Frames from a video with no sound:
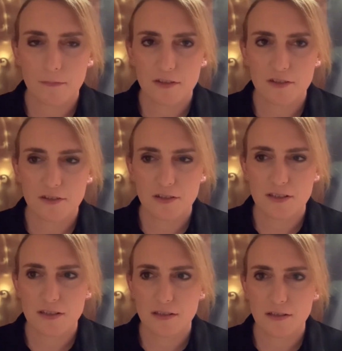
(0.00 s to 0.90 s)

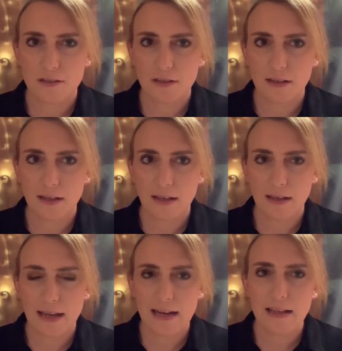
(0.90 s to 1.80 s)
just
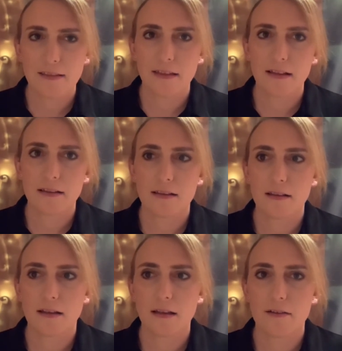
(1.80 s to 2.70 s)
anything that the
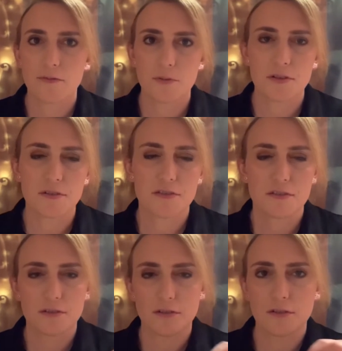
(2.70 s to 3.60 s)

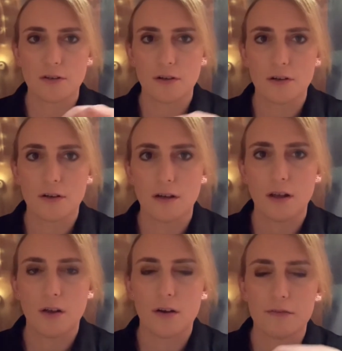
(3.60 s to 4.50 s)
government's got a
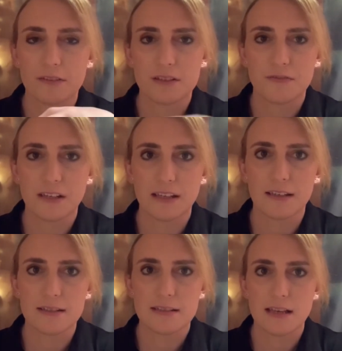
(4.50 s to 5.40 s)
lot of its
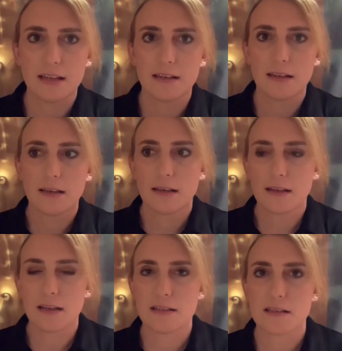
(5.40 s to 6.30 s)
fingers in
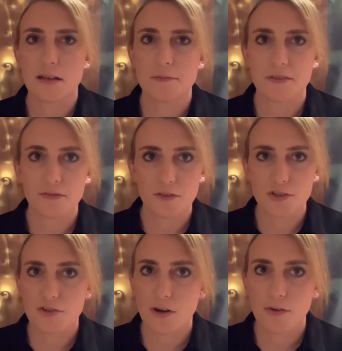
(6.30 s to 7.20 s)
terms of
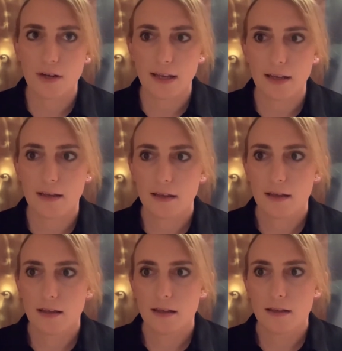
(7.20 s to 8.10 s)
controlling.
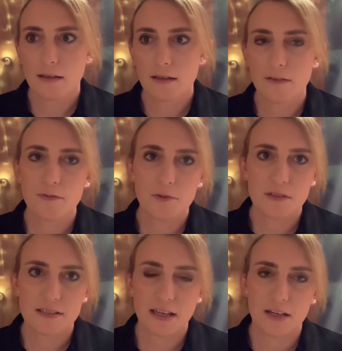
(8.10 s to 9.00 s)
Government
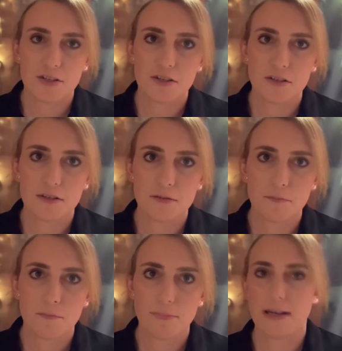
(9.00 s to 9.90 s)
sanctioned
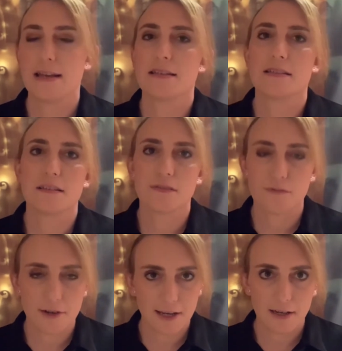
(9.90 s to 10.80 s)
places of
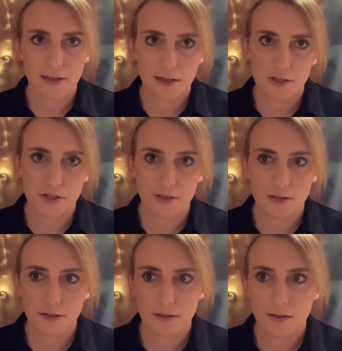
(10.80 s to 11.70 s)
recognition,
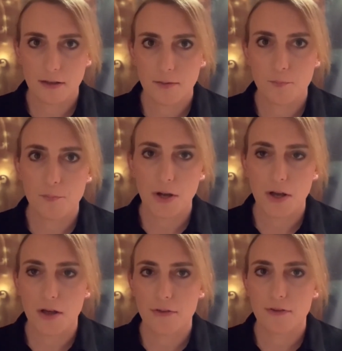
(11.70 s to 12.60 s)

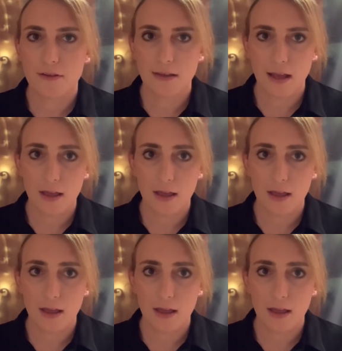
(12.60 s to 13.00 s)
birth, death,